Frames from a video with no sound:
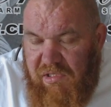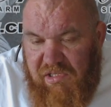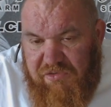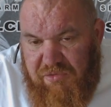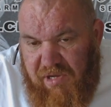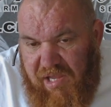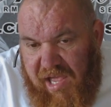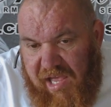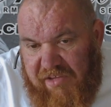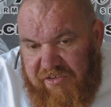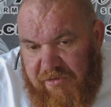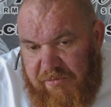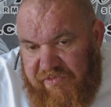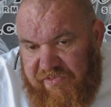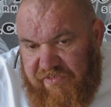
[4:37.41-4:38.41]
That's why it
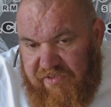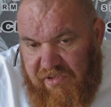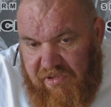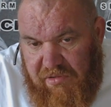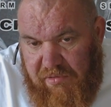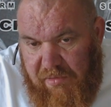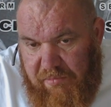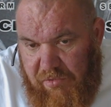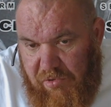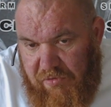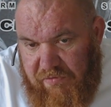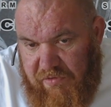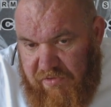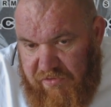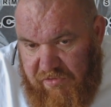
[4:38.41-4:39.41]
has to be physically
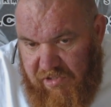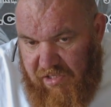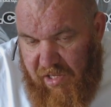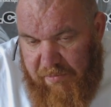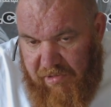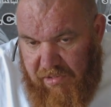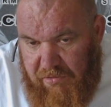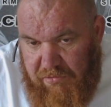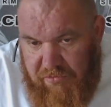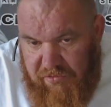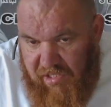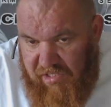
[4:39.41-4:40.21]
removed because chemicals,